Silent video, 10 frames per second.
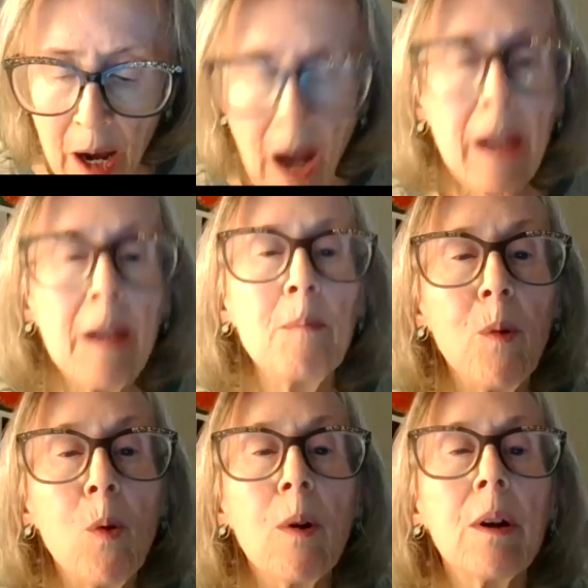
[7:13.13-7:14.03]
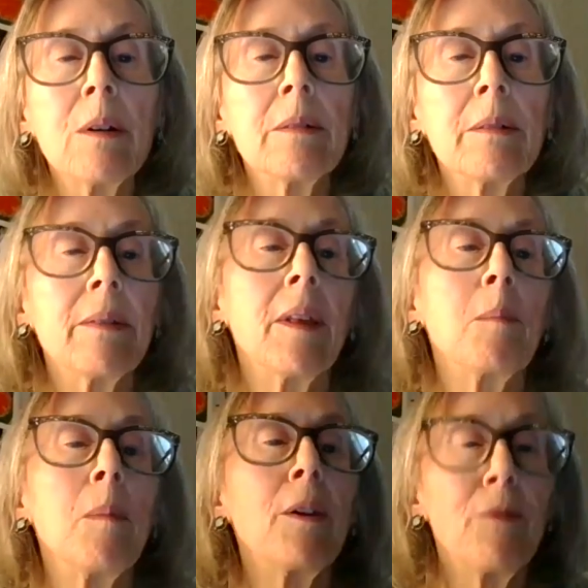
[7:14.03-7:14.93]
I am more
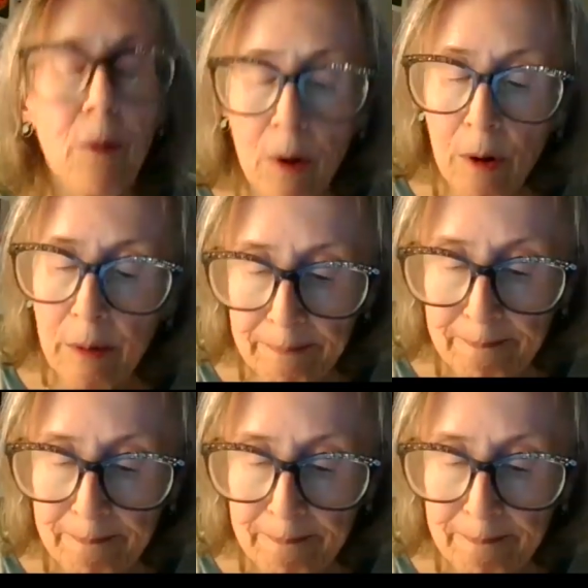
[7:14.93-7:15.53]
than my fur.